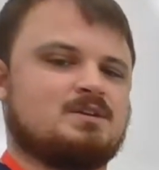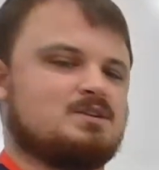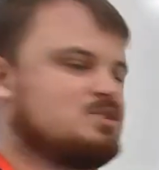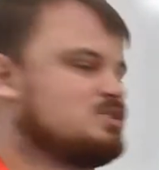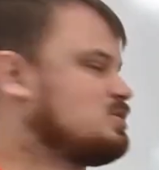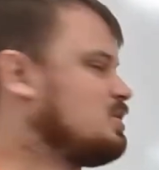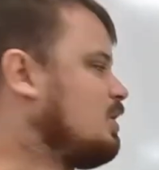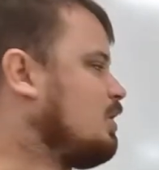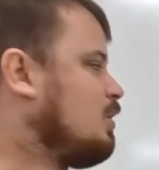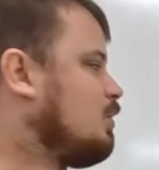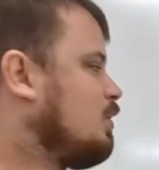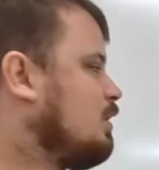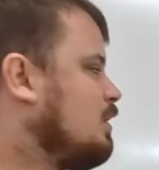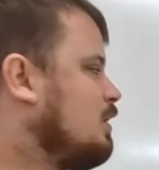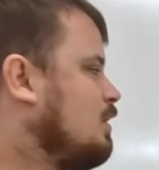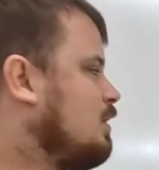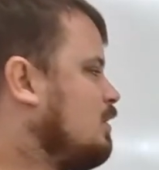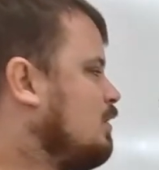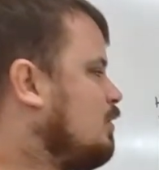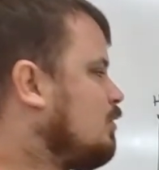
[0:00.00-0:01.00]

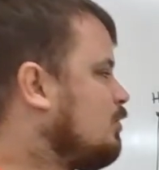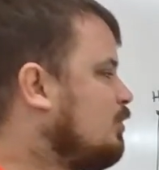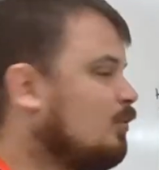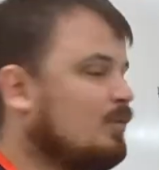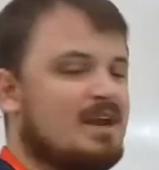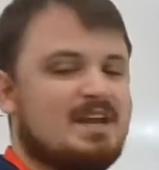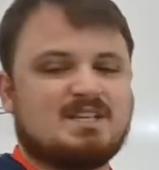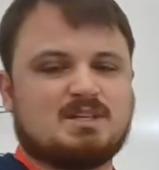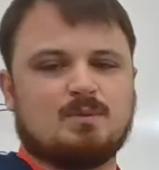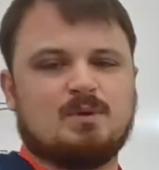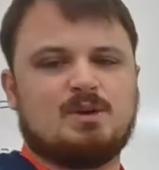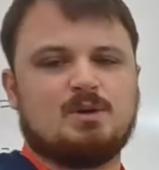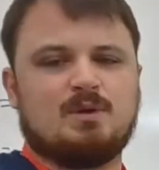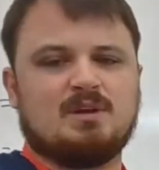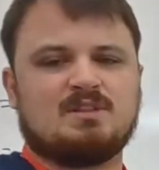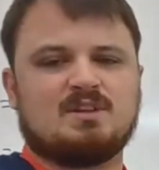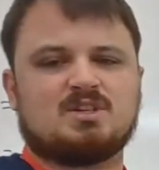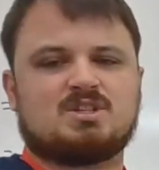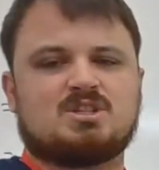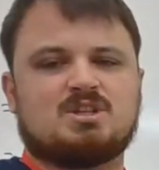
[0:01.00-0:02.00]
So the reason we're
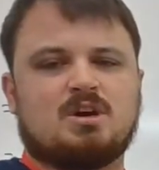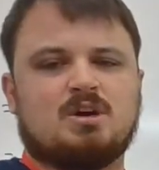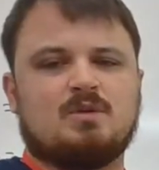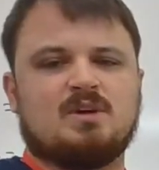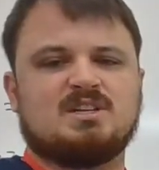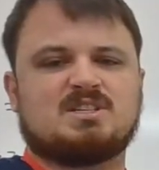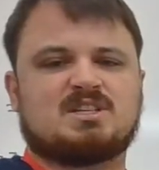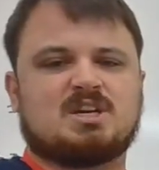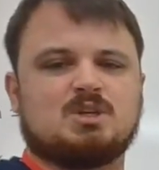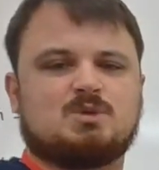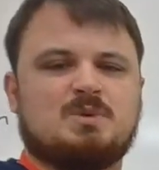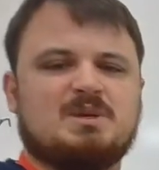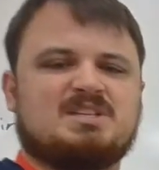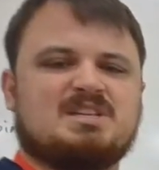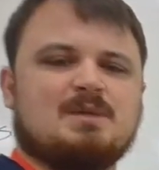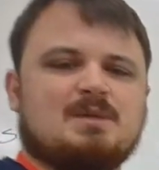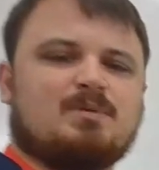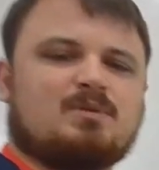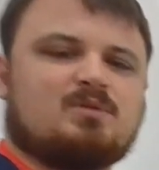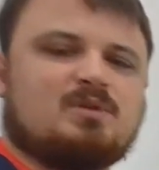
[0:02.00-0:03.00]
doing this, though, is because we
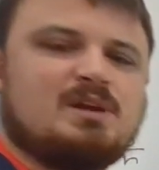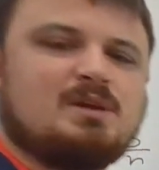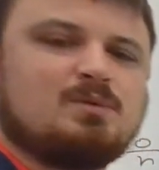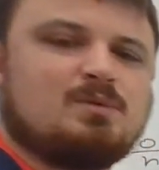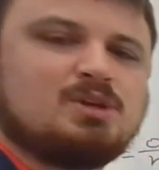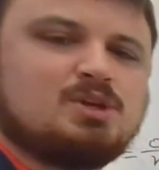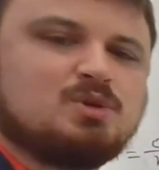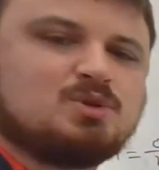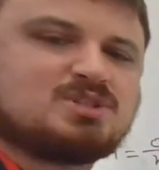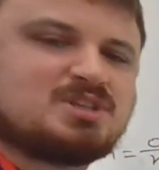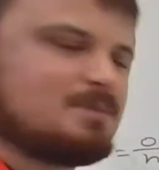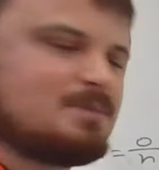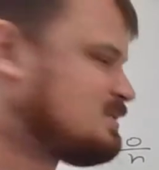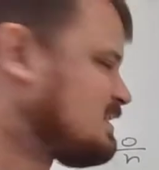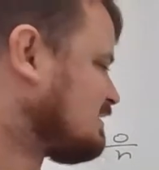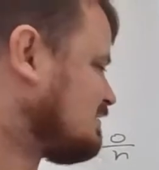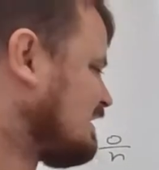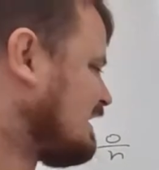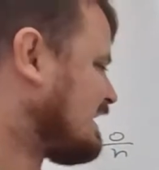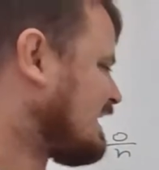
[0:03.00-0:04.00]
typically will use
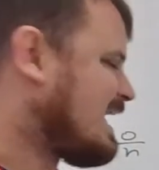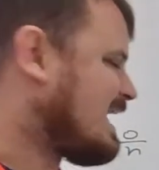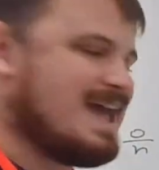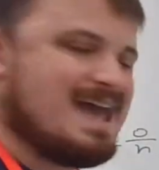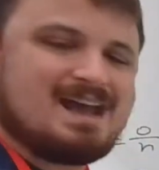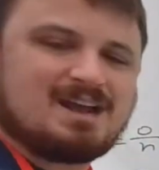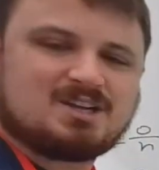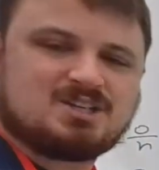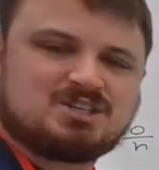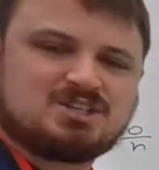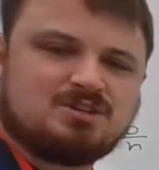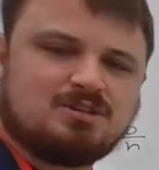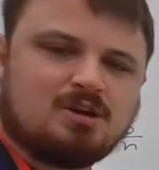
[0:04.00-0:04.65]
something like X,